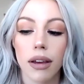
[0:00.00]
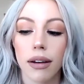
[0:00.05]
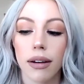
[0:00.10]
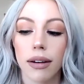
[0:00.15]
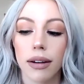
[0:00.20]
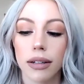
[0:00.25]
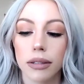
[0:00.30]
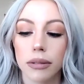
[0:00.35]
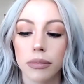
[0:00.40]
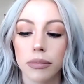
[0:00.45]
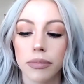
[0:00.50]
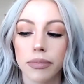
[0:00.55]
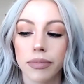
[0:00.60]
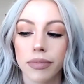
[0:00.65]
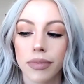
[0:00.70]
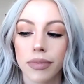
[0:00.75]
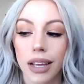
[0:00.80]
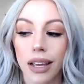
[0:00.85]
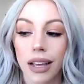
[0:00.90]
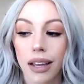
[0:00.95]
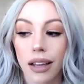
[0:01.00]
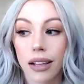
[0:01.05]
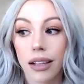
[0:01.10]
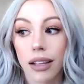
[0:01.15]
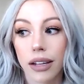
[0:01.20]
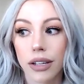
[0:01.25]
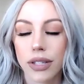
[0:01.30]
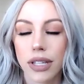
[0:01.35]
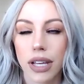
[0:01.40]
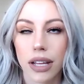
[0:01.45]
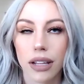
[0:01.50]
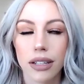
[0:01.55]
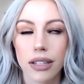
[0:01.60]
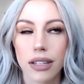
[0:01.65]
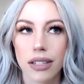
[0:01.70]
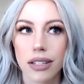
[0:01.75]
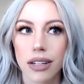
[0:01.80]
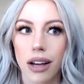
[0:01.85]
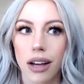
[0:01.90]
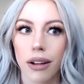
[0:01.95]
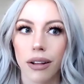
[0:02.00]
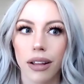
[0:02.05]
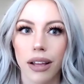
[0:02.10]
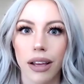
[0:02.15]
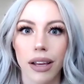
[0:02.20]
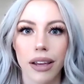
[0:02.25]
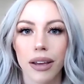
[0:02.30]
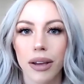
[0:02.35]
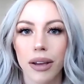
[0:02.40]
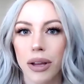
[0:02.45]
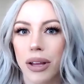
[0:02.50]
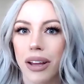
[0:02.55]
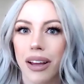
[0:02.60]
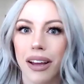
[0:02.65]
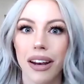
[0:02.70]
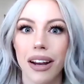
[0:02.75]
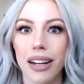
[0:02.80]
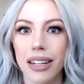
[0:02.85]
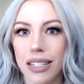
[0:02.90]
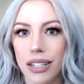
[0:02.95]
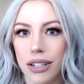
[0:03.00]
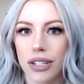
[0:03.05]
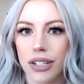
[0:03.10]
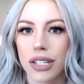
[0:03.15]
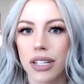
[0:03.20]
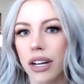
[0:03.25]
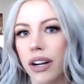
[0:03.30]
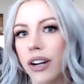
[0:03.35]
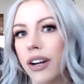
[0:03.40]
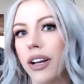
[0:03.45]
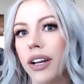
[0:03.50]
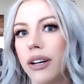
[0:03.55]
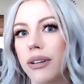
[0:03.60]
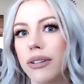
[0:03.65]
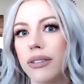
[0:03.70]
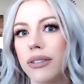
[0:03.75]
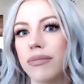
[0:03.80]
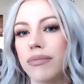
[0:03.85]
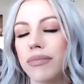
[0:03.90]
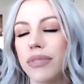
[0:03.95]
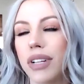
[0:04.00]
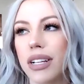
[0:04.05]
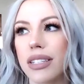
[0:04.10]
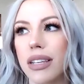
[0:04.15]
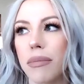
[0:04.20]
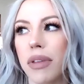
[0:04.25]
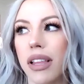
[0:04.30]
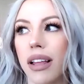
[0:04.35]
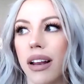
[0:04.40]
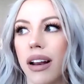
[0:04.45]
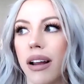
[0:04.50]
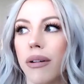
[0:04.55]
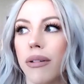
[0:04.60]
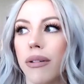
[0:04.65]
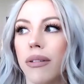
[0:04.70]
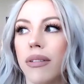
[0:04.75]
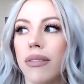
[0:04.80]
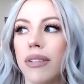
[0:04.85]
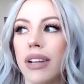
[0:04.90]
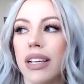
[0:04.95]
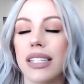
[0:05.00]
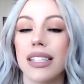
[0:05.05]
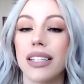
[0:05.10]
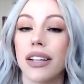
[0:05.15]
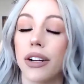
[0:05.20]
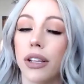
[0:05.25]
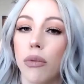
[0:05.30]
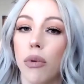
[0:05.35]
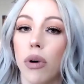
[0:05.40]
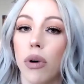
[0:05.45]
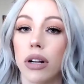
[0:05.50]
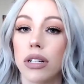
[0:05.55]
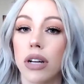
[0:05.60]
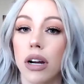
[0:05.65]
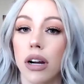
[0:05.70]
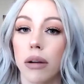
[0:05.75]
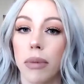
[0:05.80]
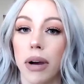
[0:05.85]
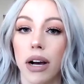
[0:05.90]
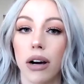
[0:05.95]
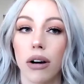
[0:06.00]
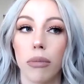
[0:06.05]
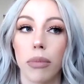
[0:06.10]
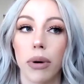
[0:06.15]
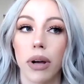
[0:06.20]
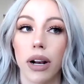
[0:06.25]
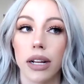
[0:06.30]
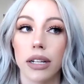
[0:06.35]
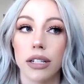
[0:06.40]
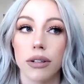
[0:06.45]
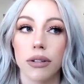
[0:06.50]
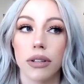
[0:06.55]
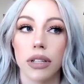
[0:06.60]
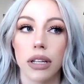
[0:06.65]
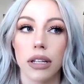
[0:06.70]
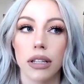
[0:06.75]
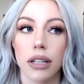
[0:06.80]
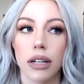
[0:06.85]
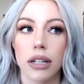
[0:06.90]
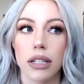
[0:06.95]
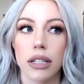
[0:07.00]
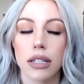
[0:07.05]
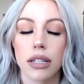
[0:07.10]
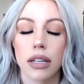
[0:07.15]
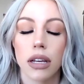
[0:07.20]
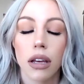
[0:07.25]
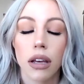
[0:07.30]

Like you said, this is not like an ideal scenario, not something that I necessarily want to talk about, but I do think that it's